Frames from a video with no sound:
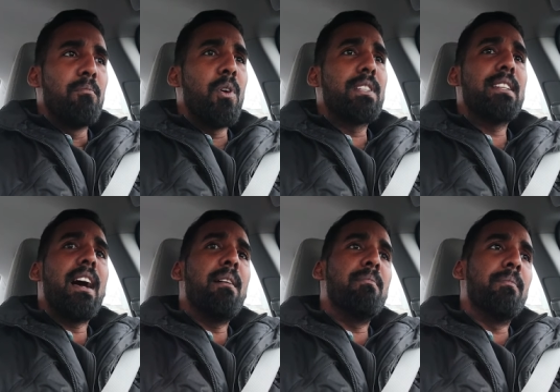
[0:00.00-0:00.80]
But it
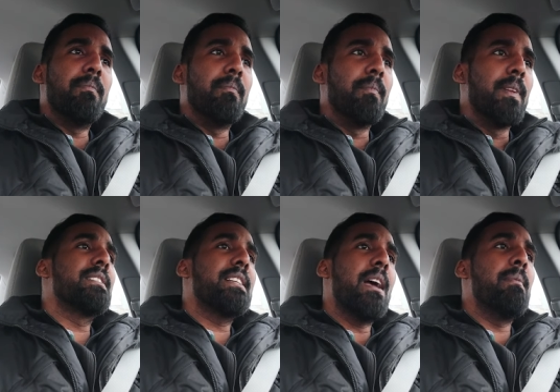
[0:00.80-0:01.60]
happen. The
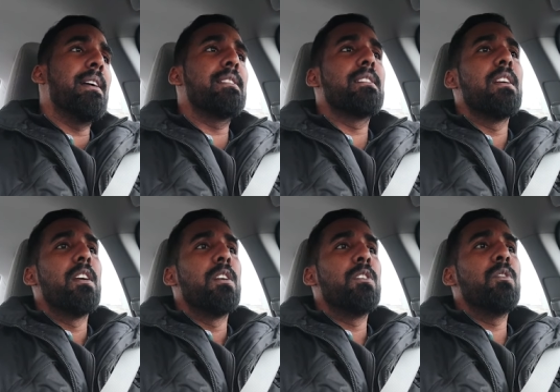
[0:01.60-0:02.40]
scammers
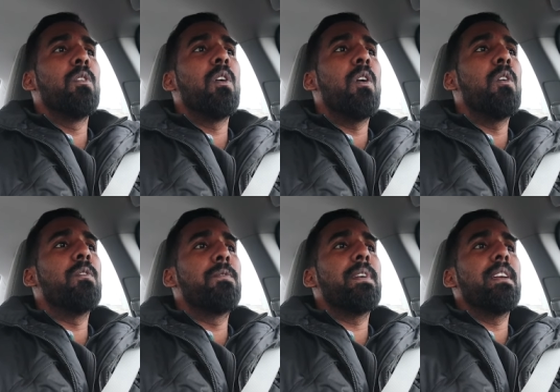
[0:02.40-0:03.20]
know how
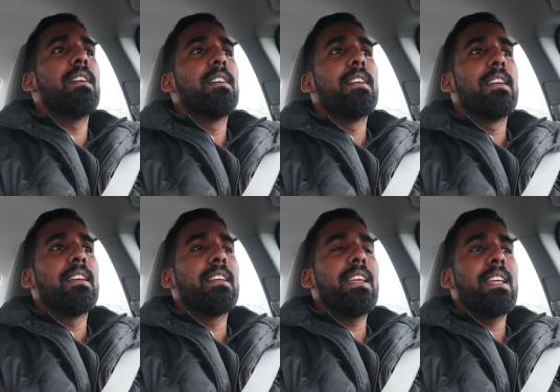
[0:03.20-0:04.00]
to
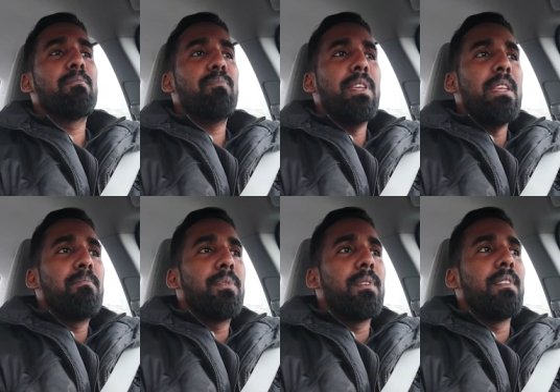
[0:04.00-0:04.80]
get
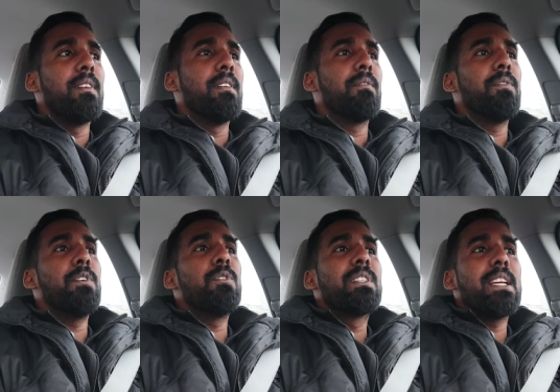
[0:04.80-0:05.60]
people to
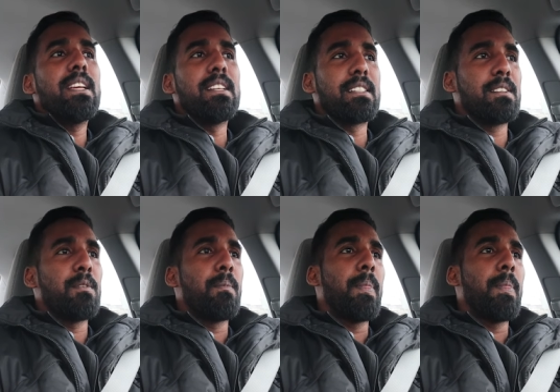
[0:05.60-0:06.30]
do things.